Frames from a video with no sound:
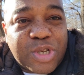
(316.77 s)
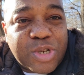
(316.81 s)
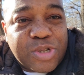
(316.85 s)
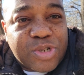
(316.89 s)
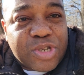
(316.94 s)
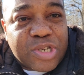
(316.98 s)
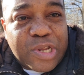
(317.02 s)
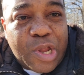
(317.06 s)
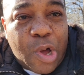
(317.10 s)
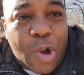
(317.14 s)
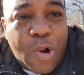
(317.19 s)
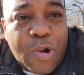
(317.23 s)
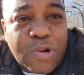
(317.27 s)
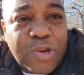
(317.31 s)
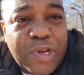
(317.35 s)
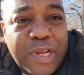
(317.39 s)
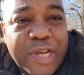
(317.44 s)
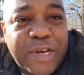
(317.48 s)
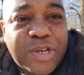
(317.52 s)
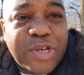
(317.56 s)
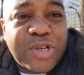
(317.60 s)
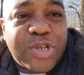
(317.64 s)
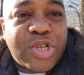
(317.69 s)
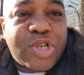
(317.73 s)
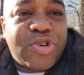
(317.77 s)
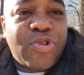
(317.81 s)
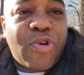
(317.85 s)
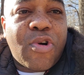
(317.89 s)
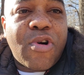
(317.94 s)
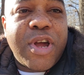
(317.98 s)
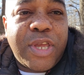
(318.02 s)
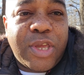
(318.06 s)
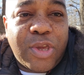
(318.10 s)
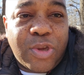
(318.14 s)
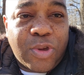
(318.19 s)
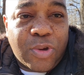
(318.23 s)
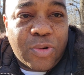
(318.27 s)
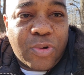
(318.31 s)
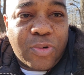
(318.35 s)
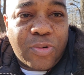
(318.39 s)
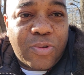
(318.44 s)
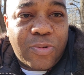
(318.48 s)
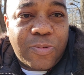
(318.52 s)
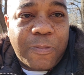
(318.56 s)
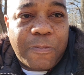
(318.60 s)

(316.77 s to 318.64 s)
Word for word: to slowly destroy you.